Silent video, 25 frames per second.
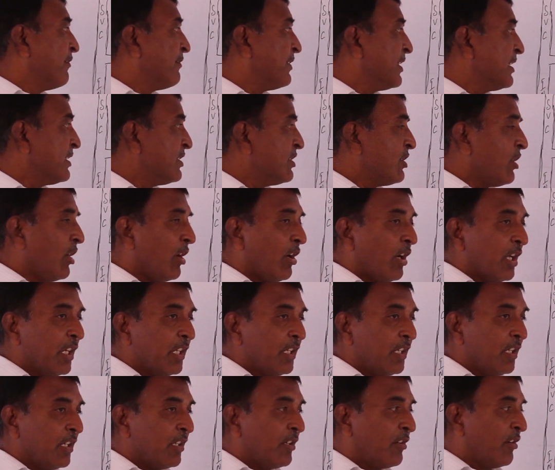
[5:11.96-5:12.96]
first
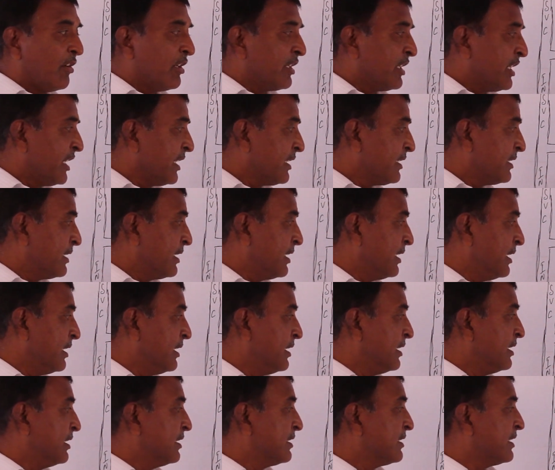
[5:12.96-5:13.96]
auricle contracts,
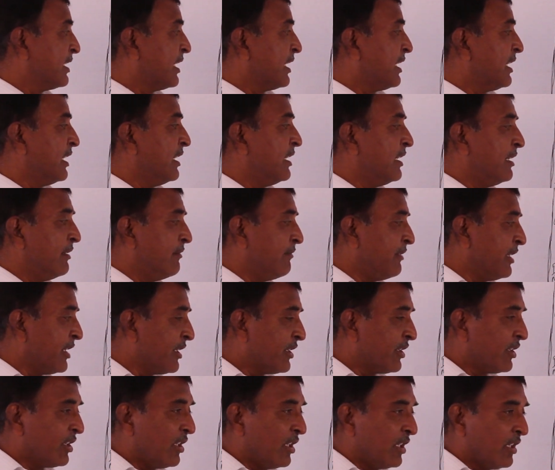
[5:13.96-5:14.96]
second
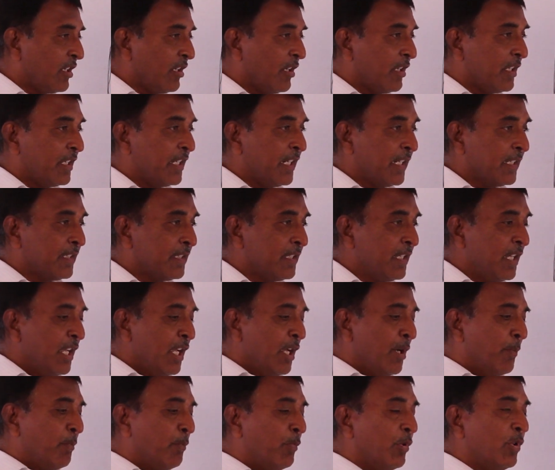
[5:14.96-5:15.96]
ventricle contracts,
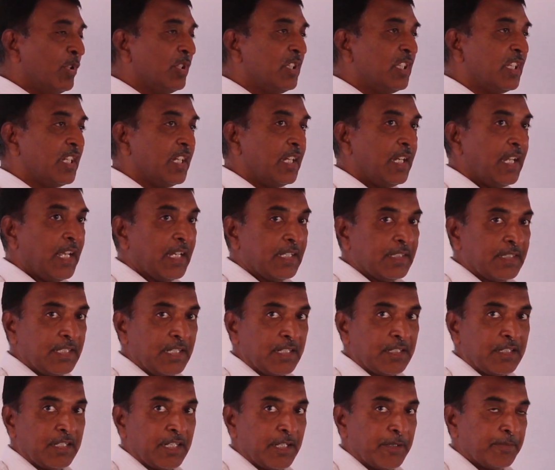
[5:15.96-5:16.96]
both relax
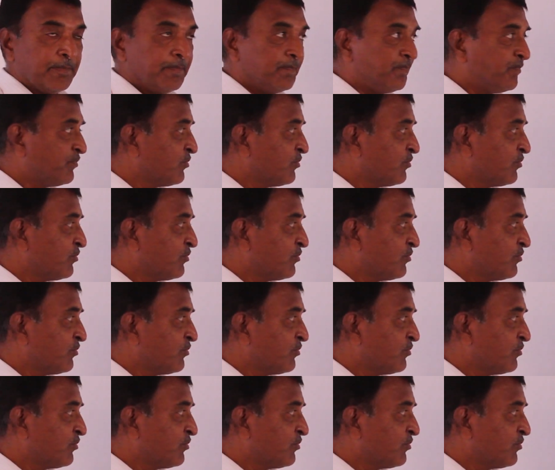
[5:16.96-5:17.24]
at time.